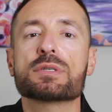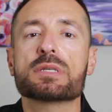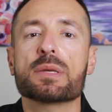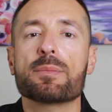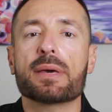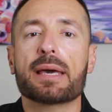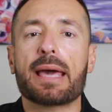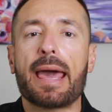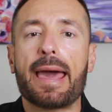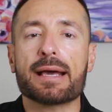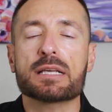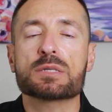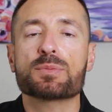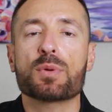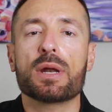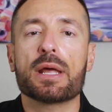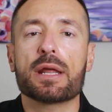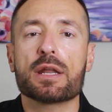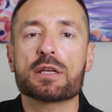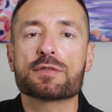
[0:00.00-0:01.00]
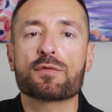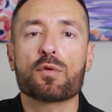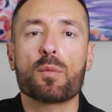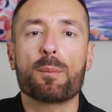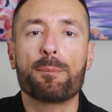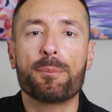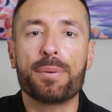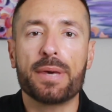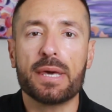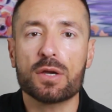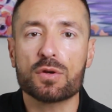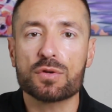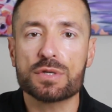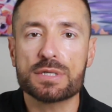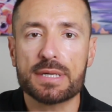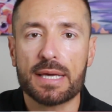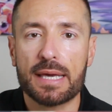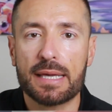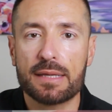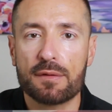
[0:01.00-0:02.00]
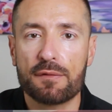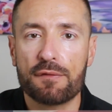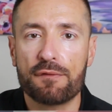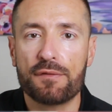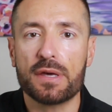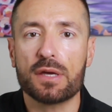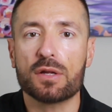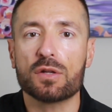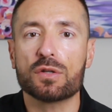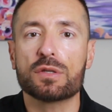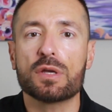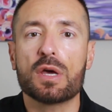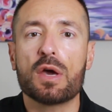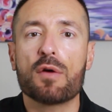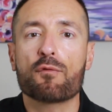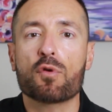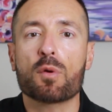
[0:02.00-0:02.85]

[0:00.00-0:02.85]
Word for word: To submit expert letters from peers in the field,